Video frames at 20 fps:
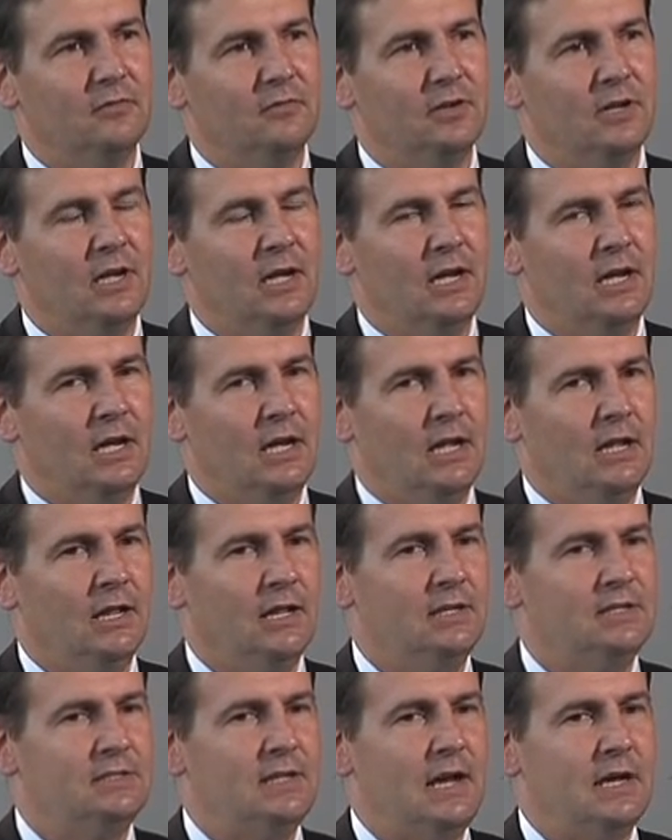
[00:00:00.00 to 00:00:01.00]
And it's actually
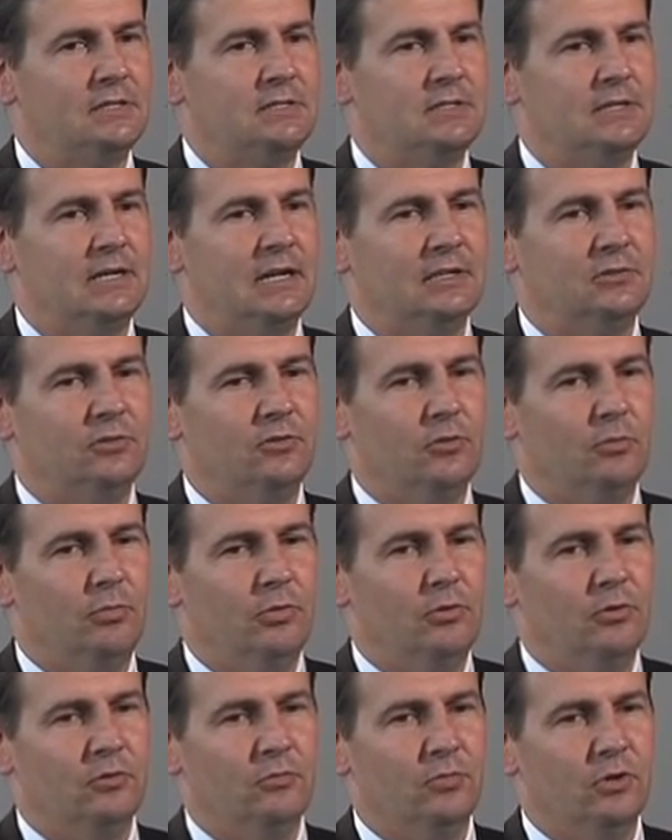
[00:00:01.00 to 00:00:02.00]
got to the point where you
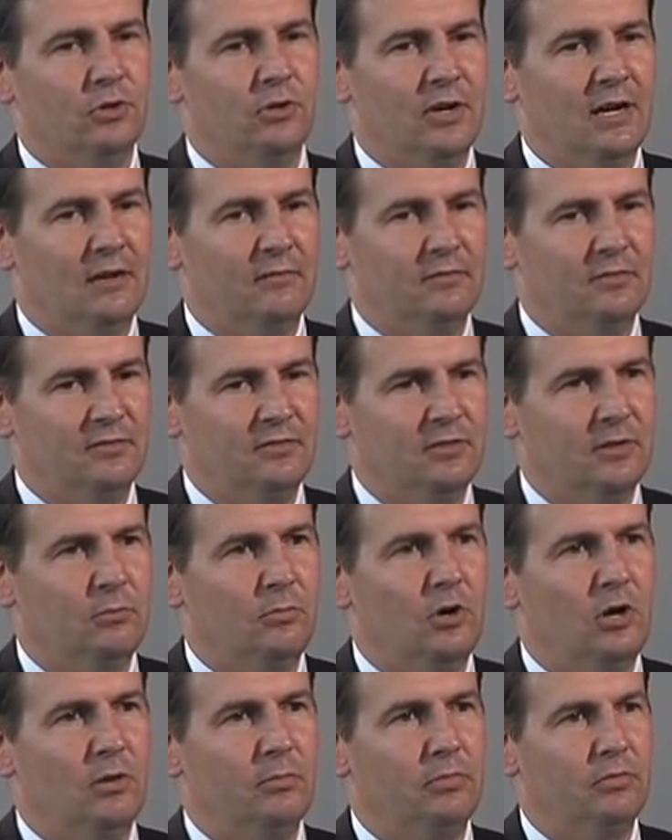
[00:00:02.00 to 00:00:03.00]
have some
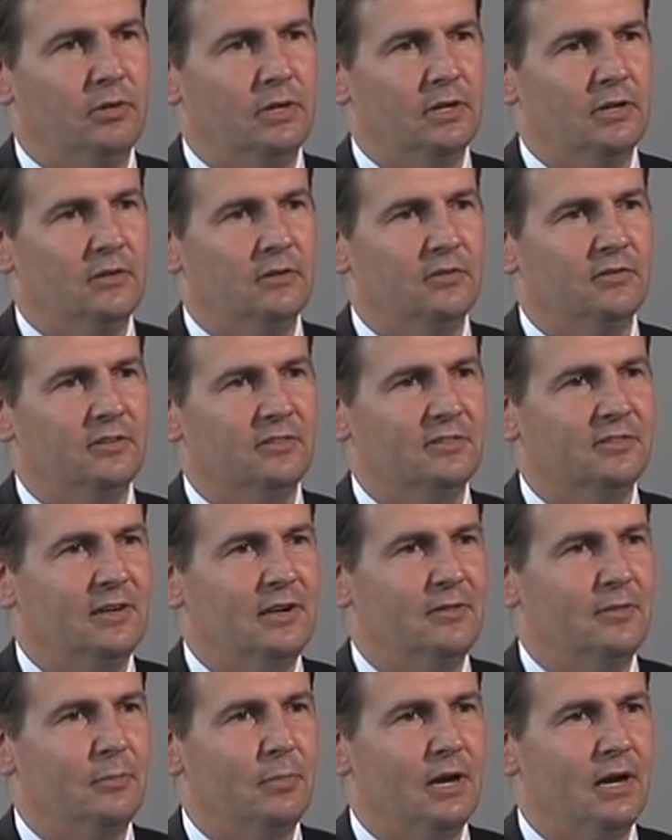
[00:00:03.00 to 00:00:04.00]
operators in South
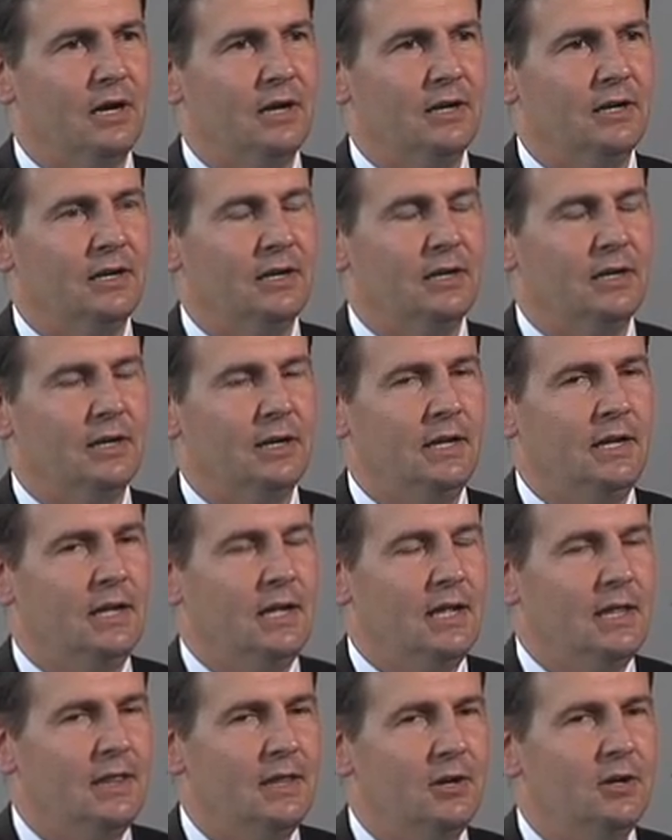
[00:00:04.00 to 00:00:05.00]
America, they're
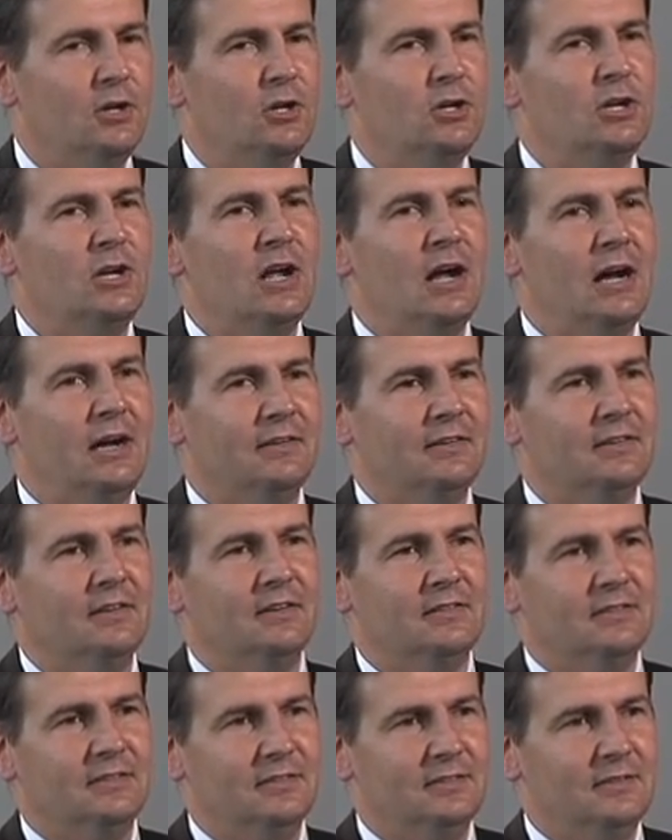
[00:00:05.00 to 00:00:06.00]
not
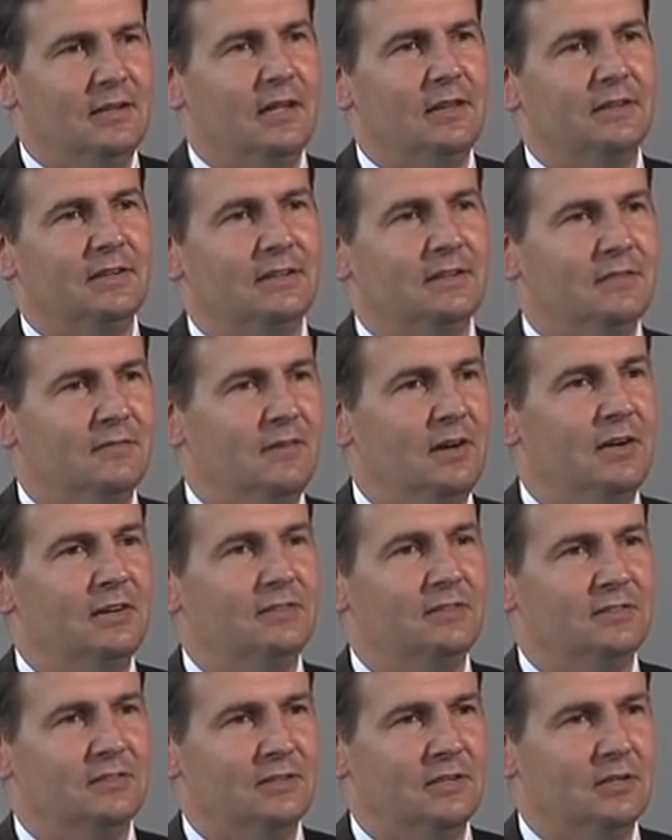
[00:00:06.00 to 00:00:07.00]
selling devices
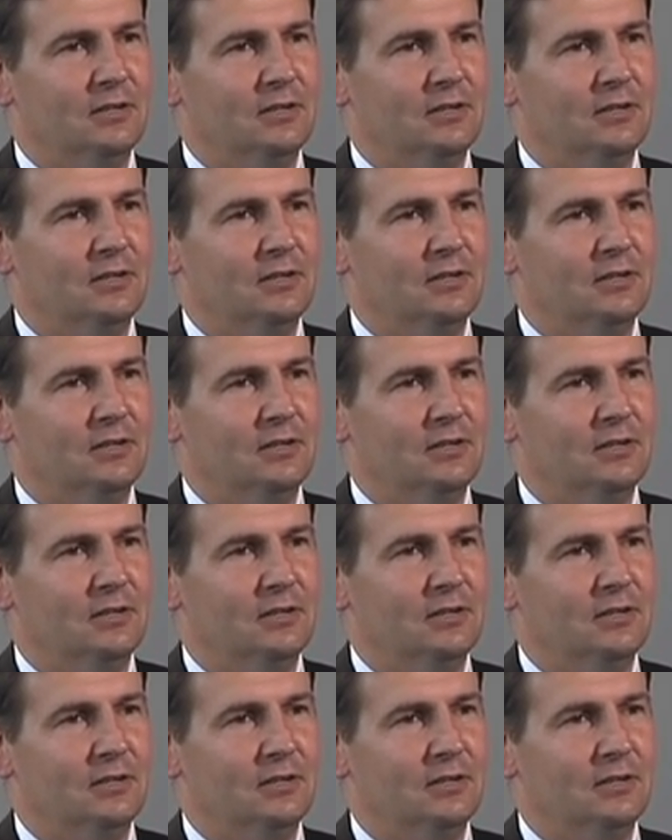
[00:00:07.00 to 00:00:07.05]
anymore.